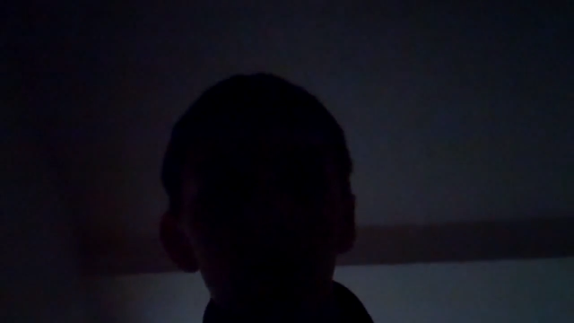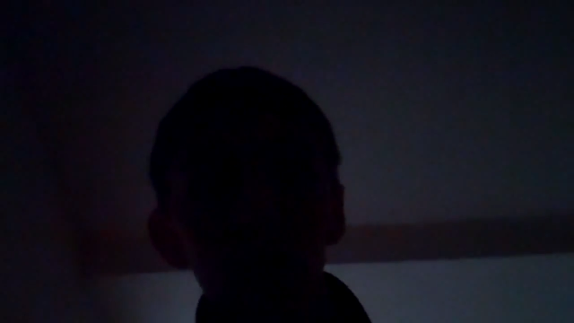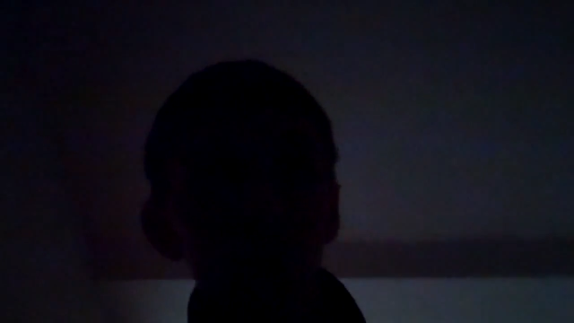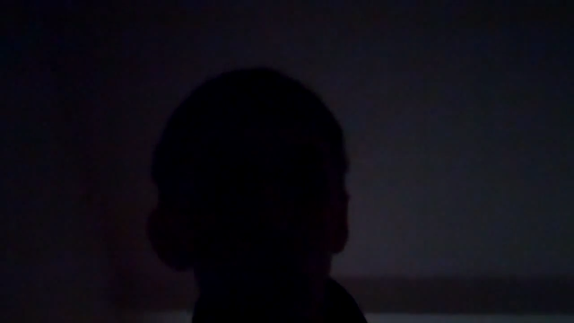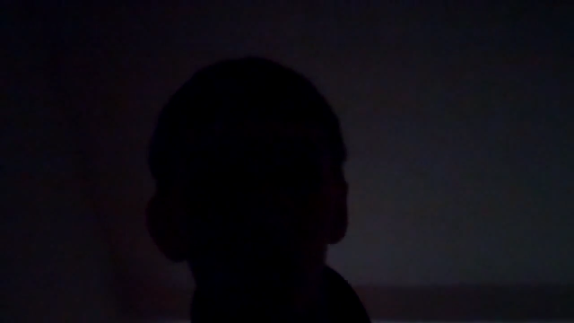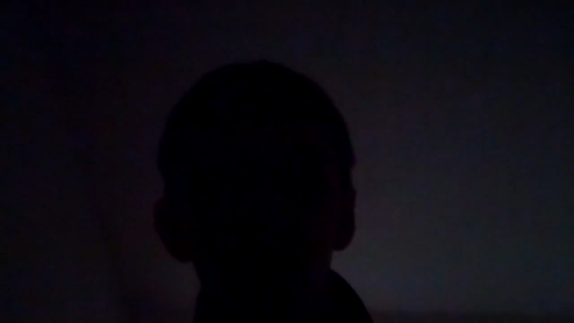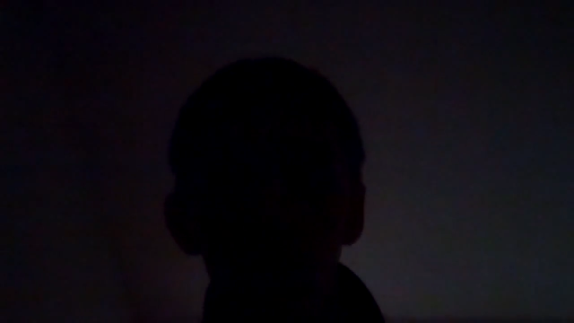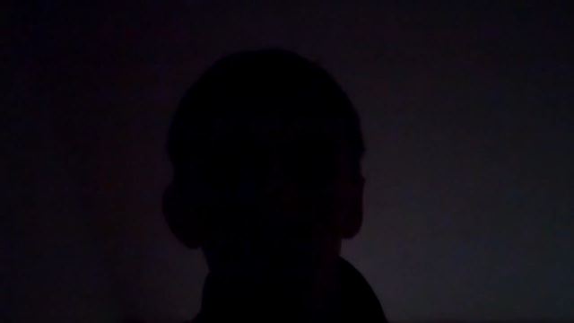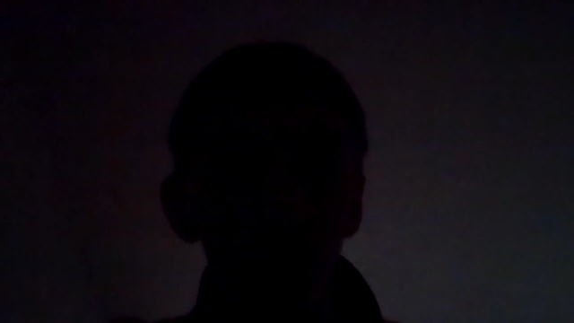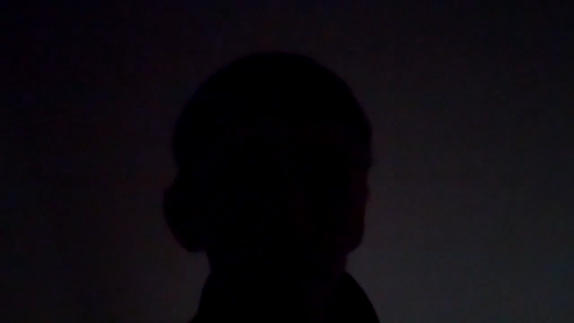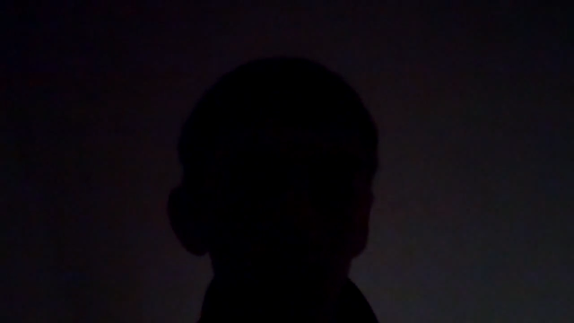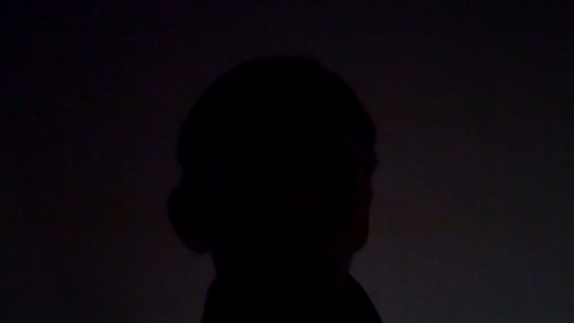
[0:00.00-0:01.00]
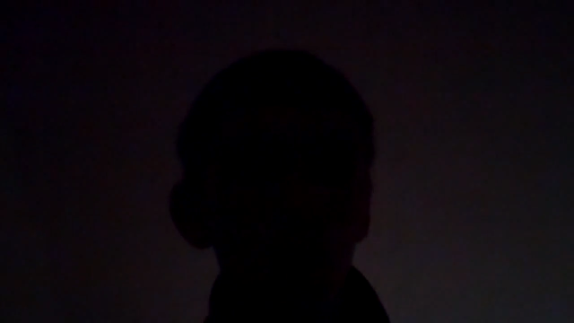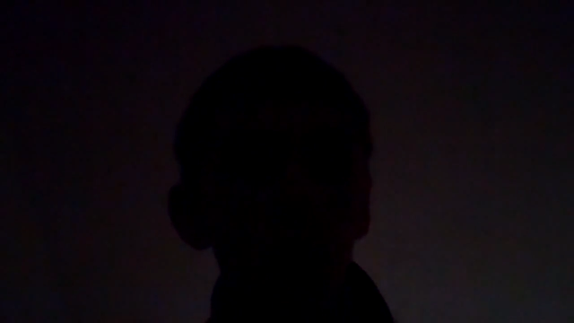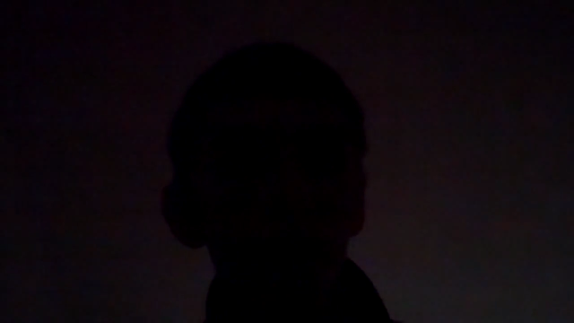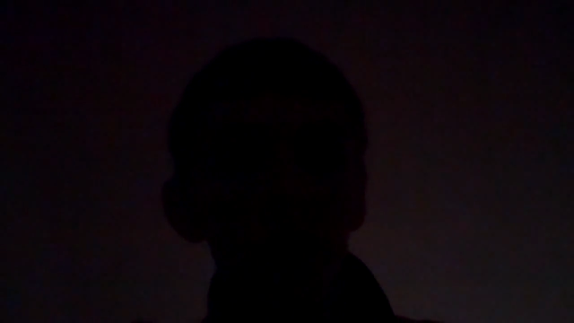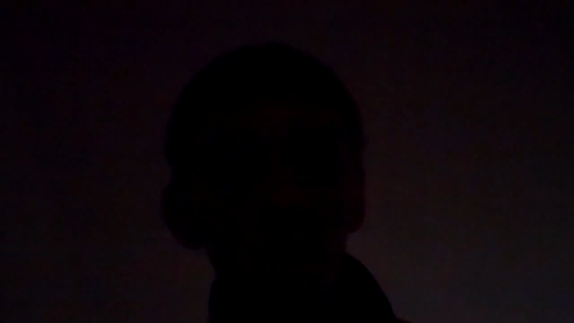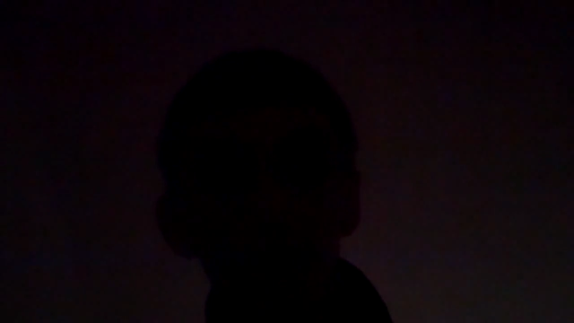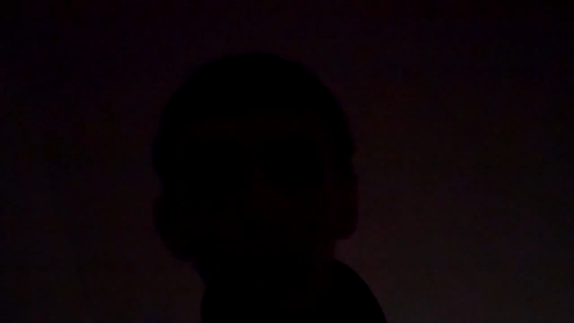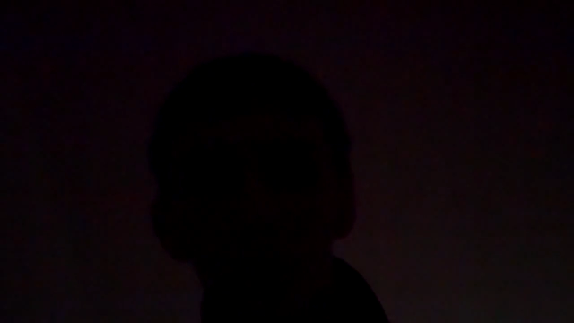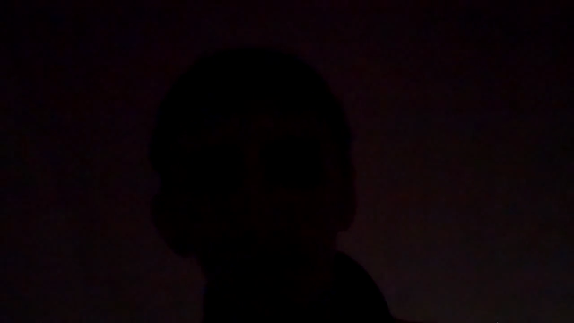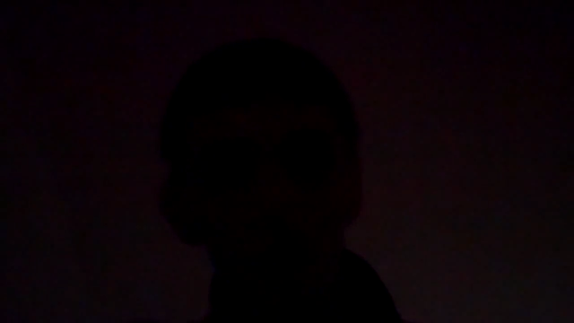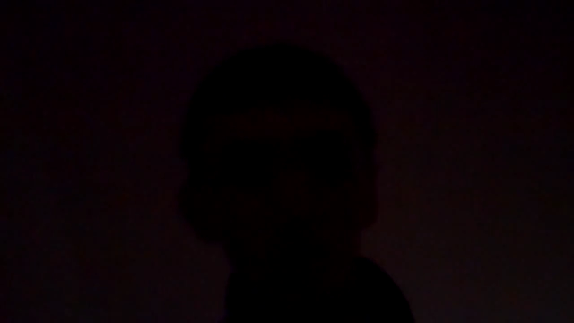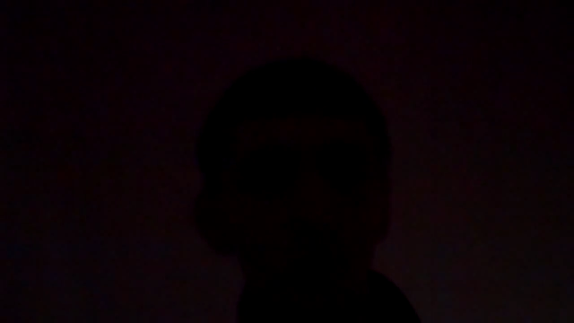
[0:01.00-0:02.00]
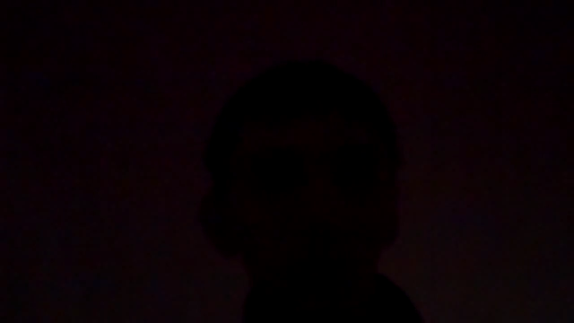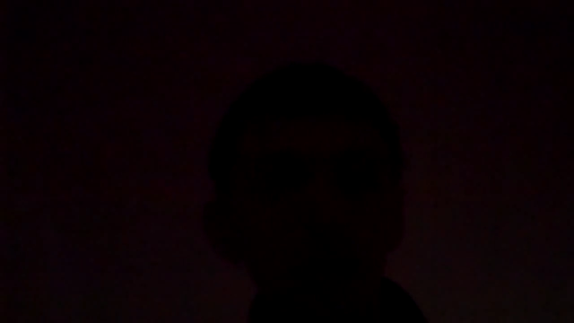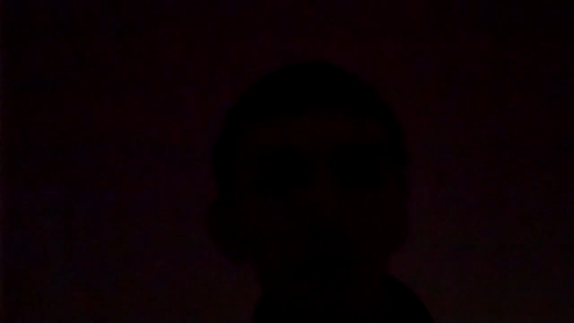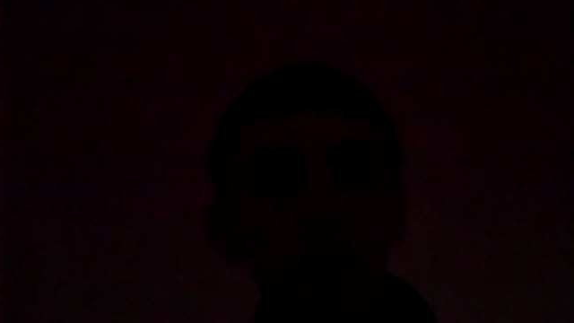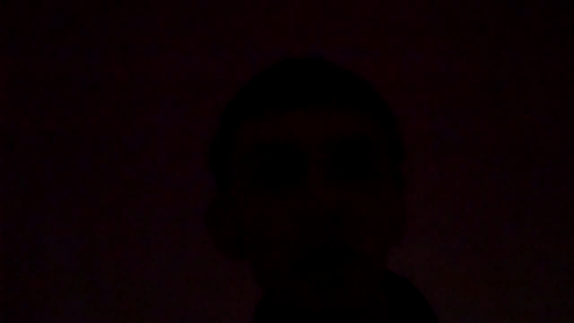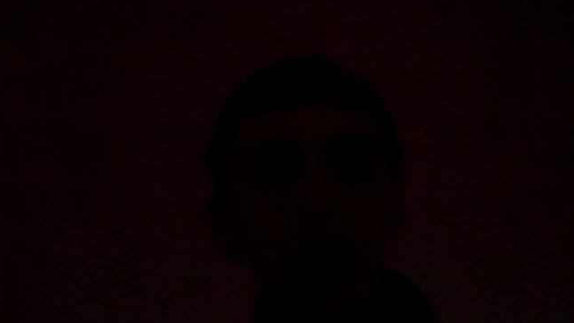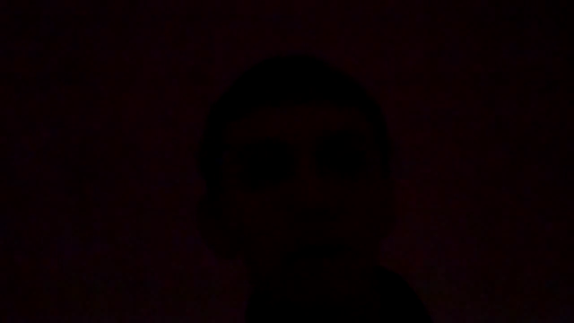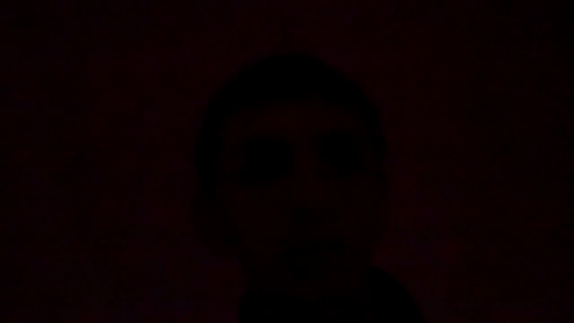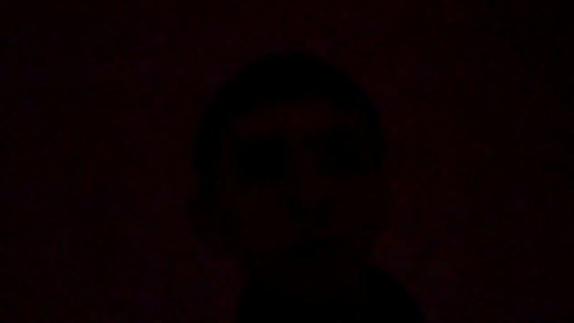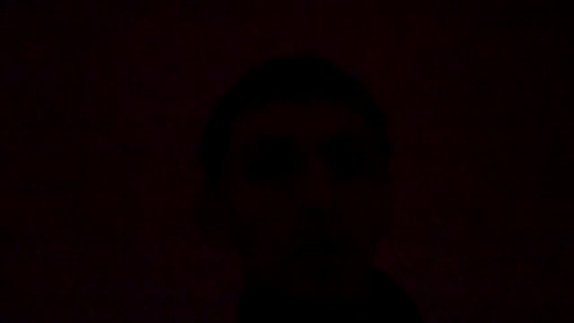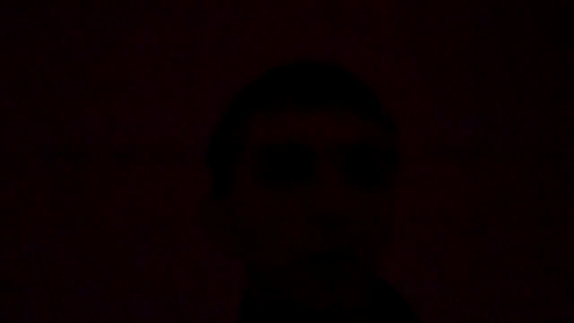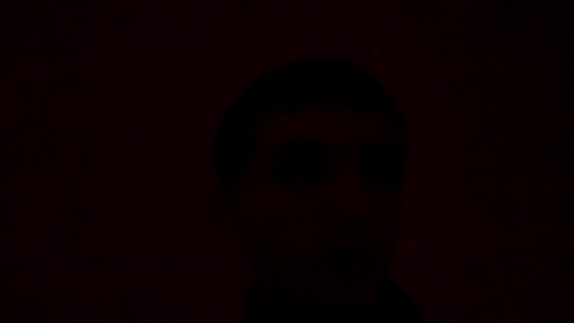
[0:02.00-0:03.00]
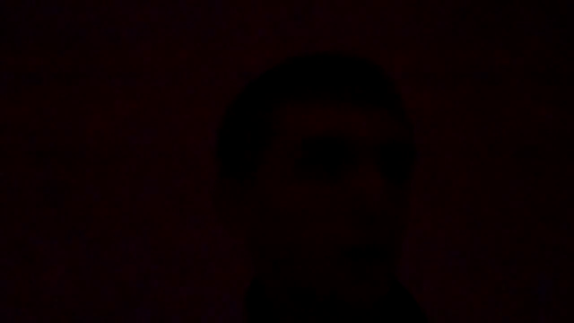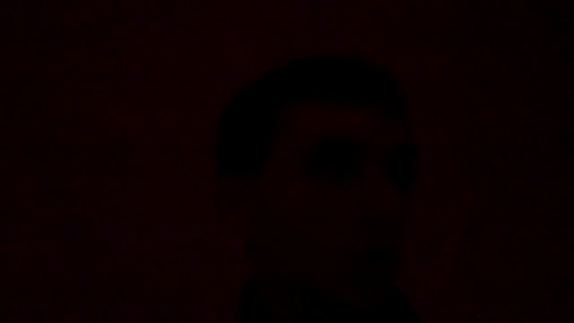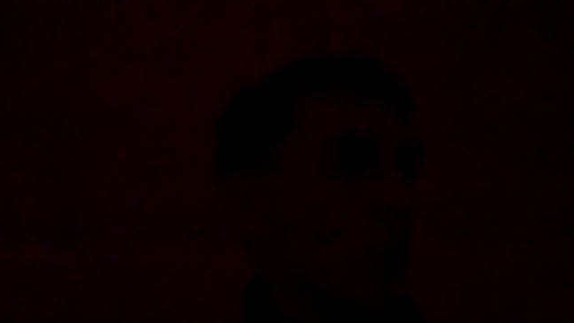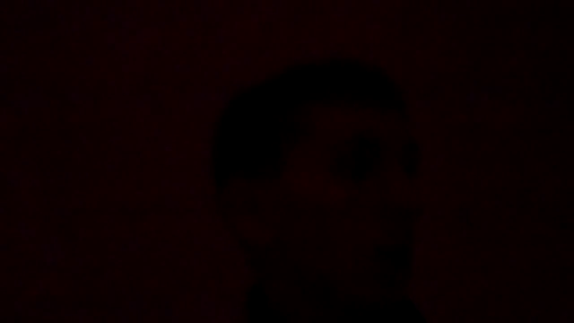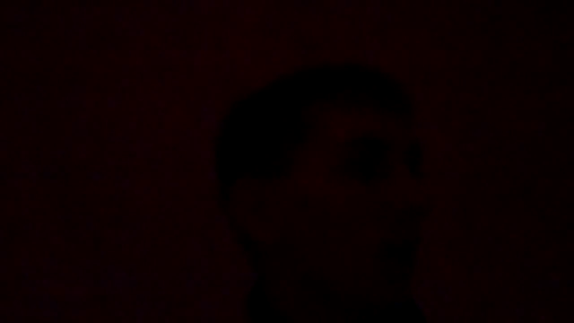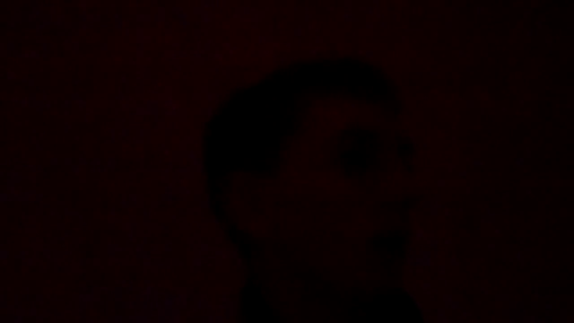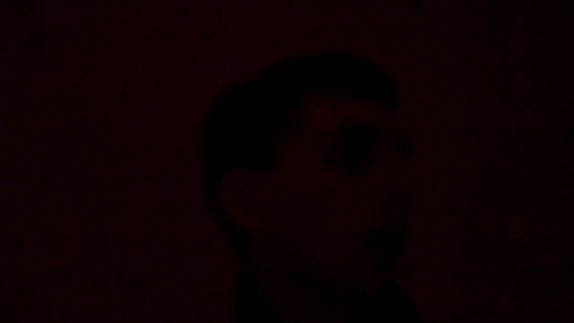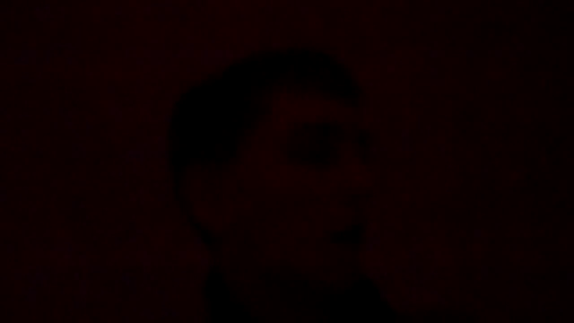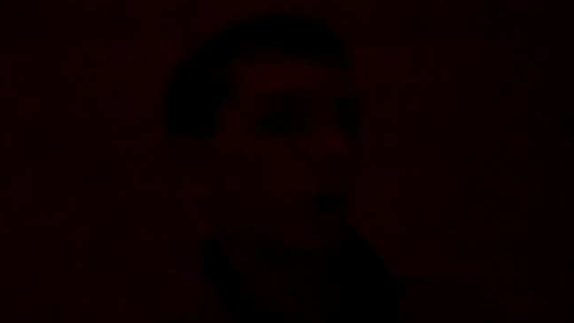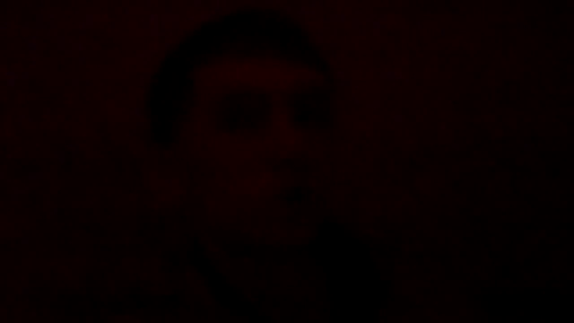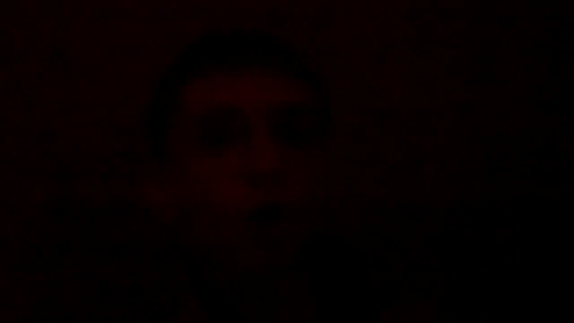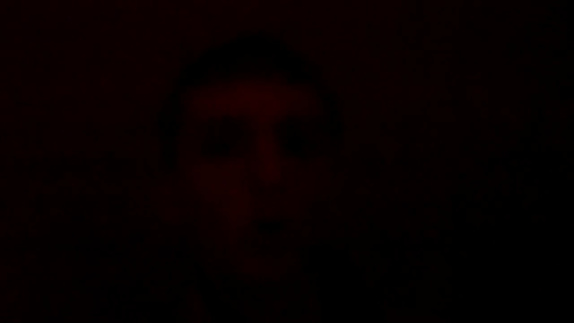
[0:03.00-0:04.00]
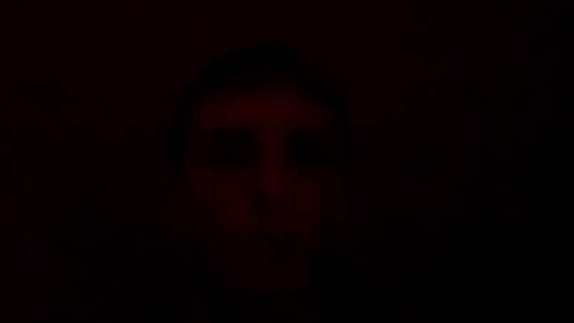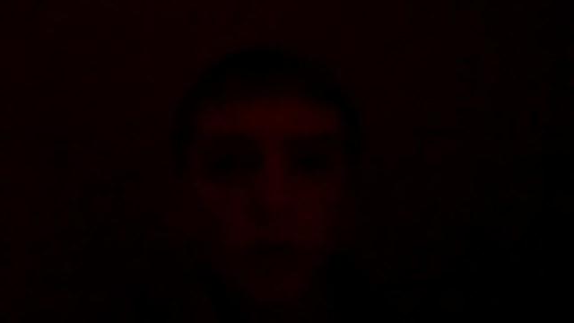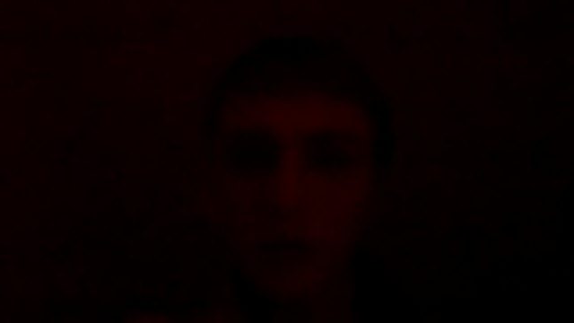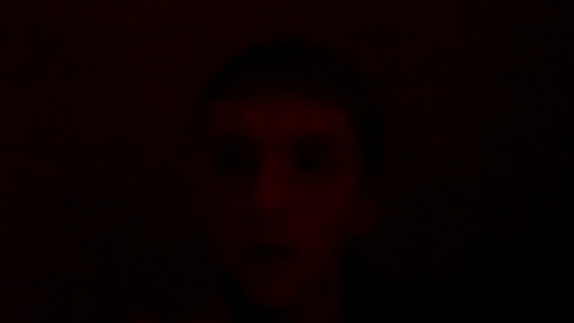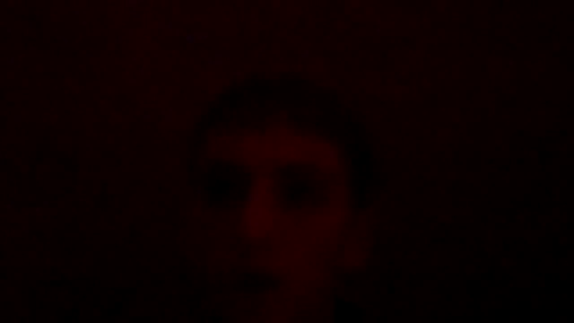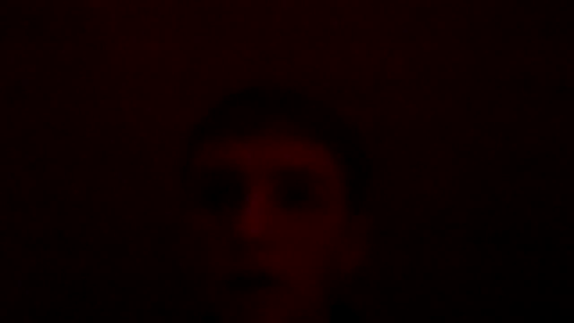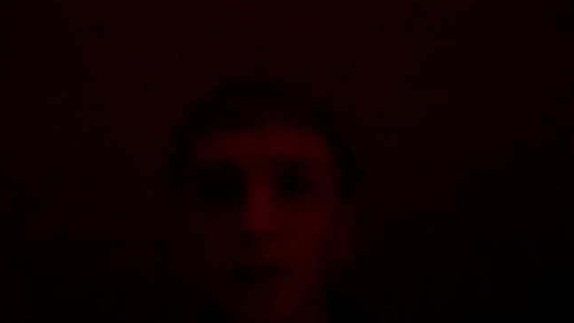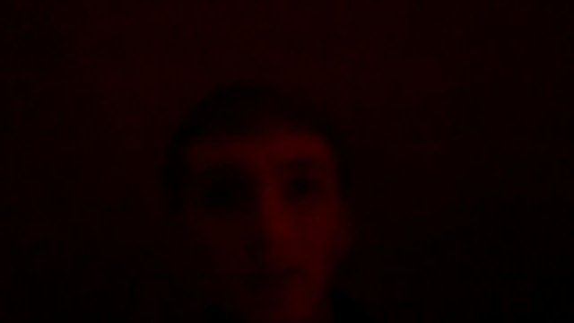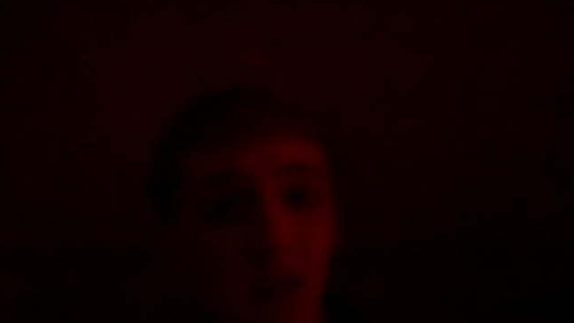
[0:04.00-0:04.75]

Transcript: [unreadable: no face in view]